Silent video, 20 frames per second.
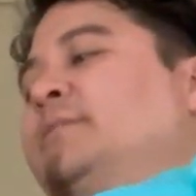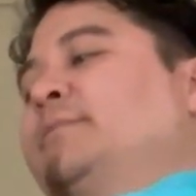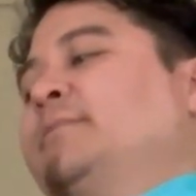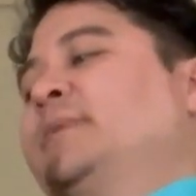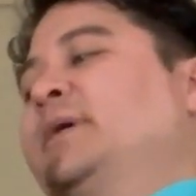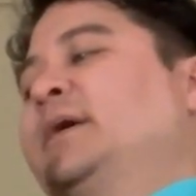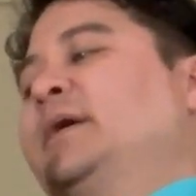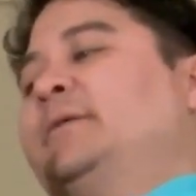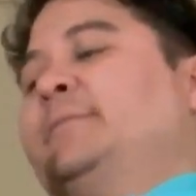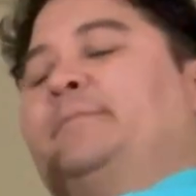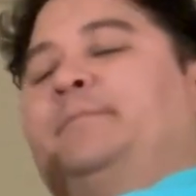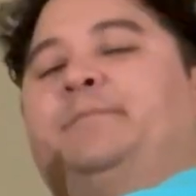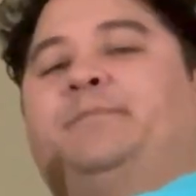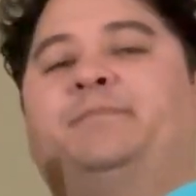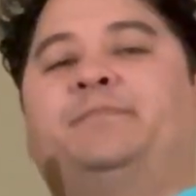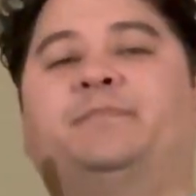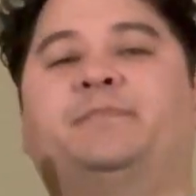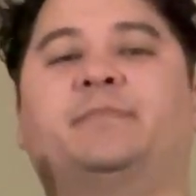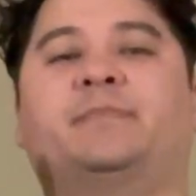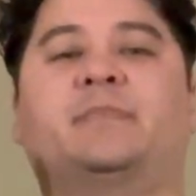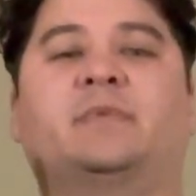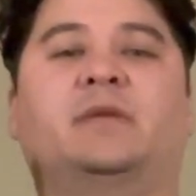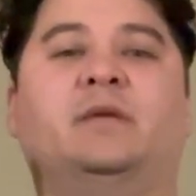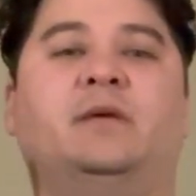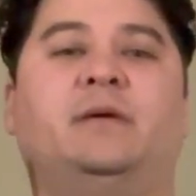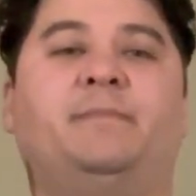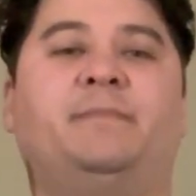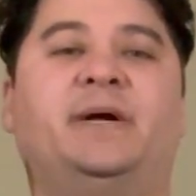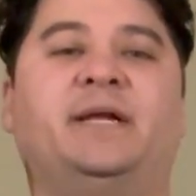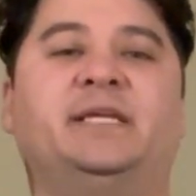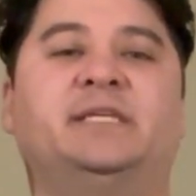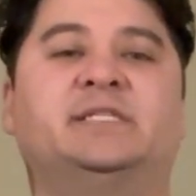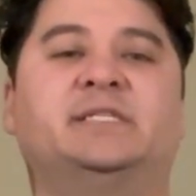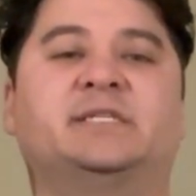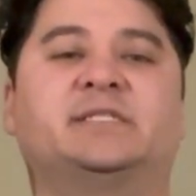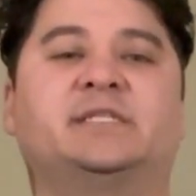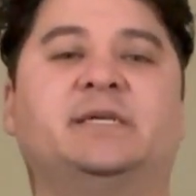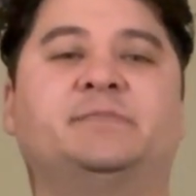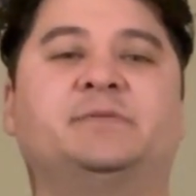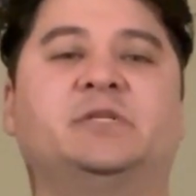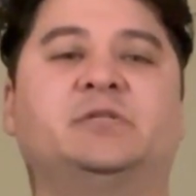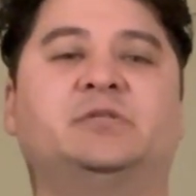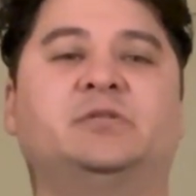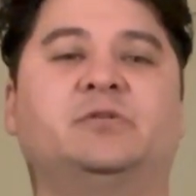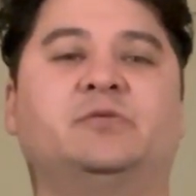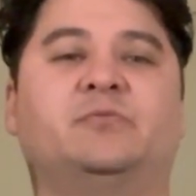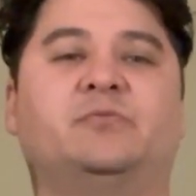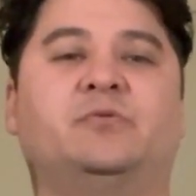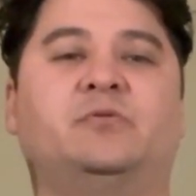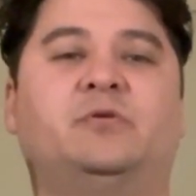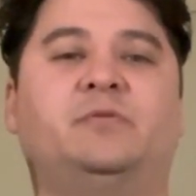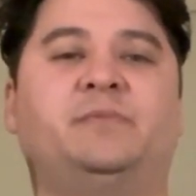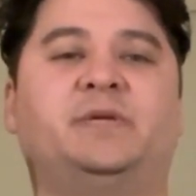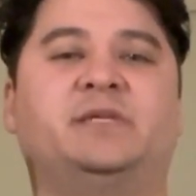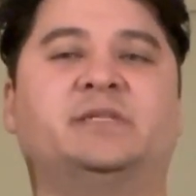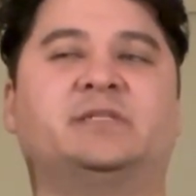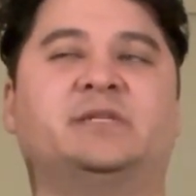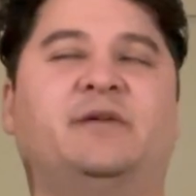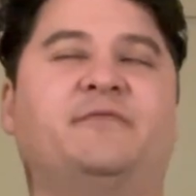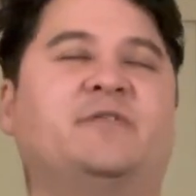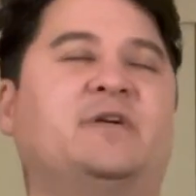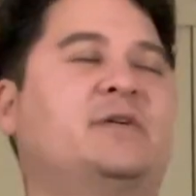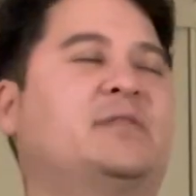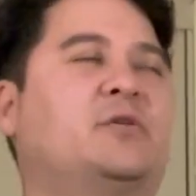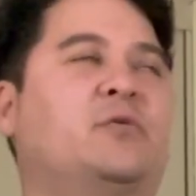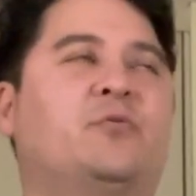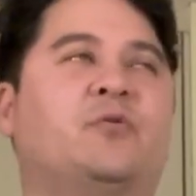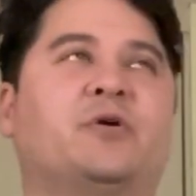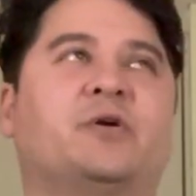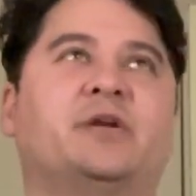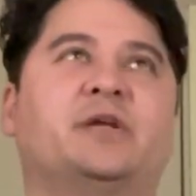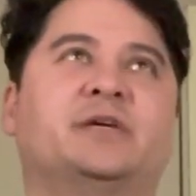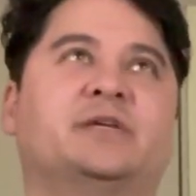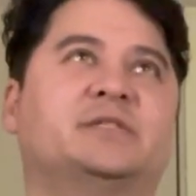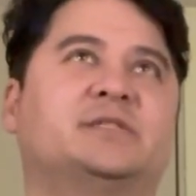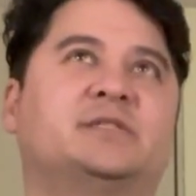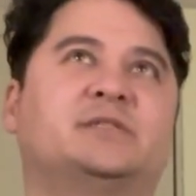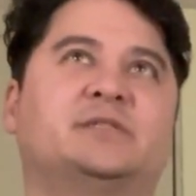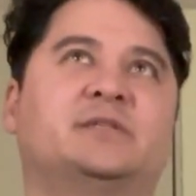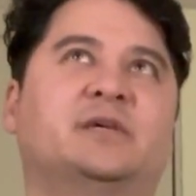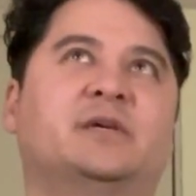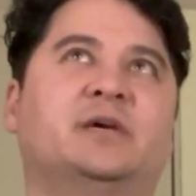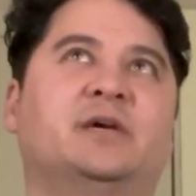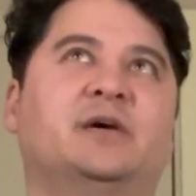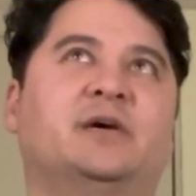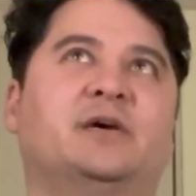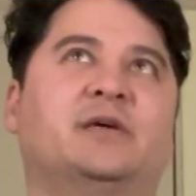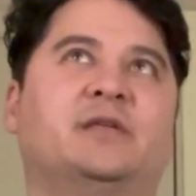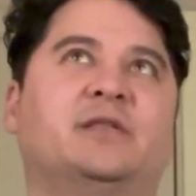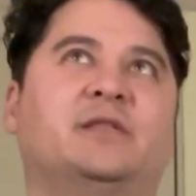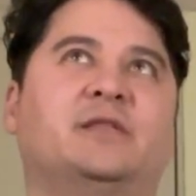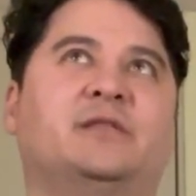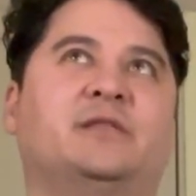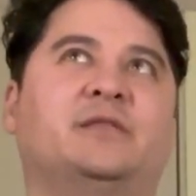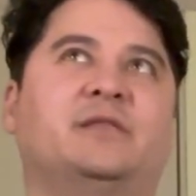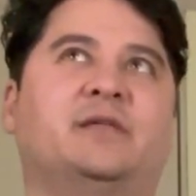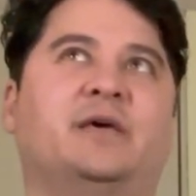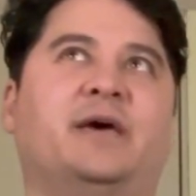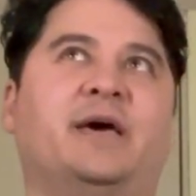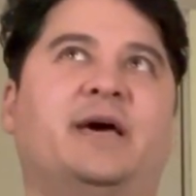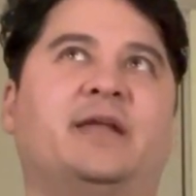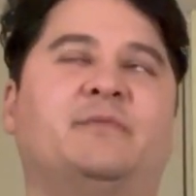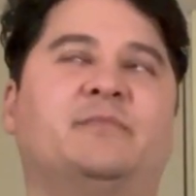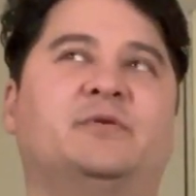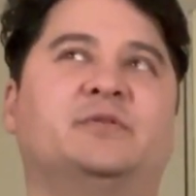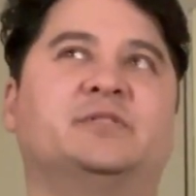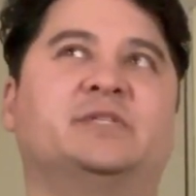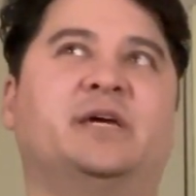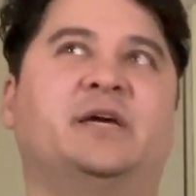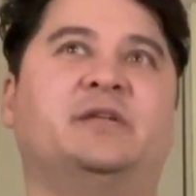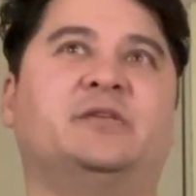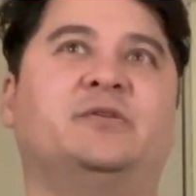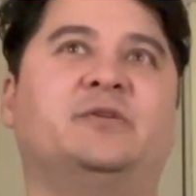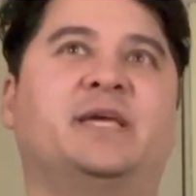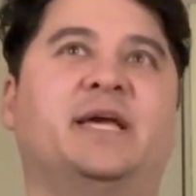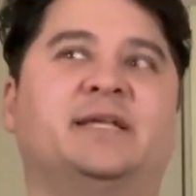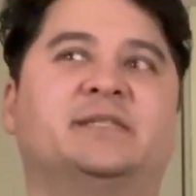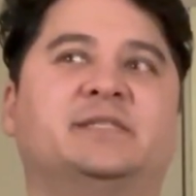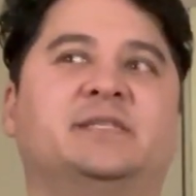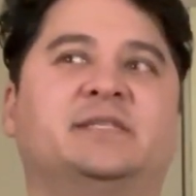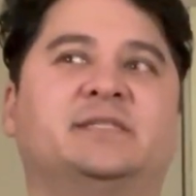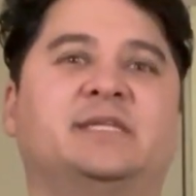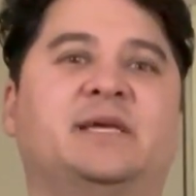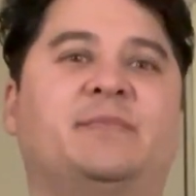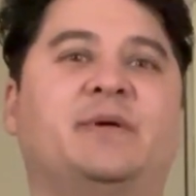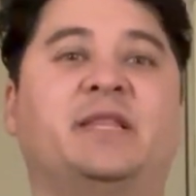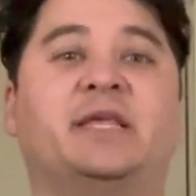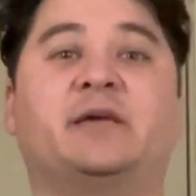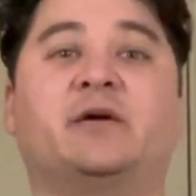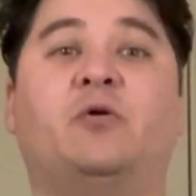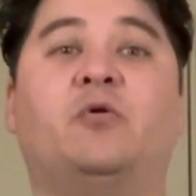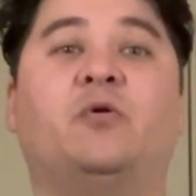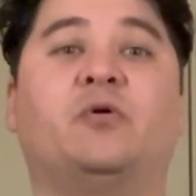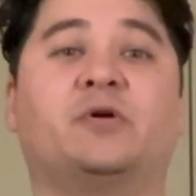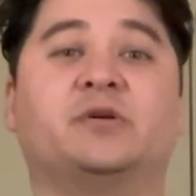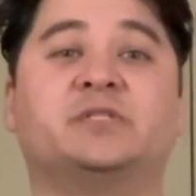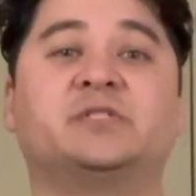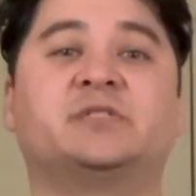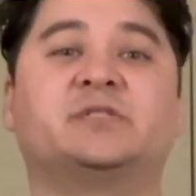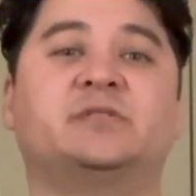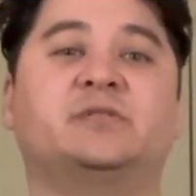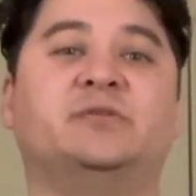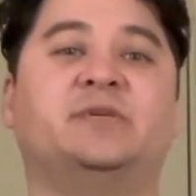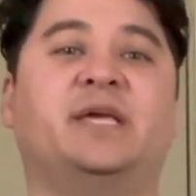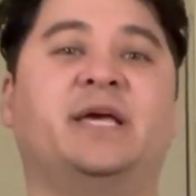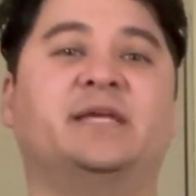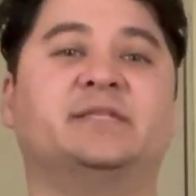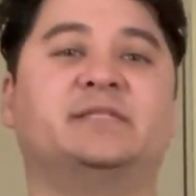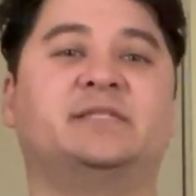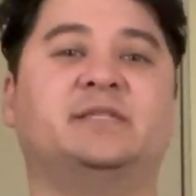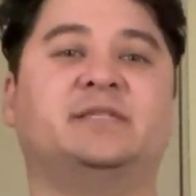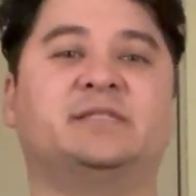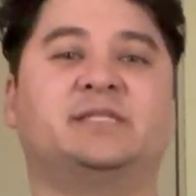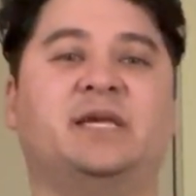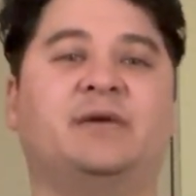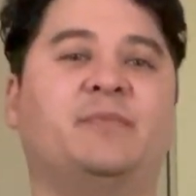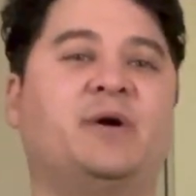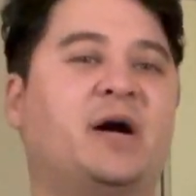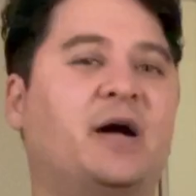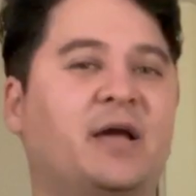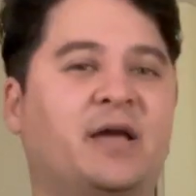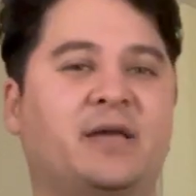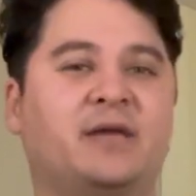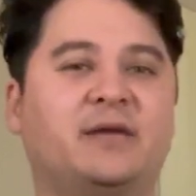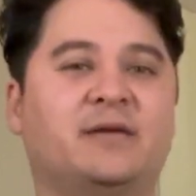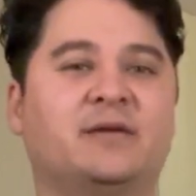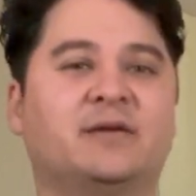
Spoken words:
But bunny's exception to the rule, because I forgot the word is. The animals that you can't see the same eye, like a horse, you can't see the same eye.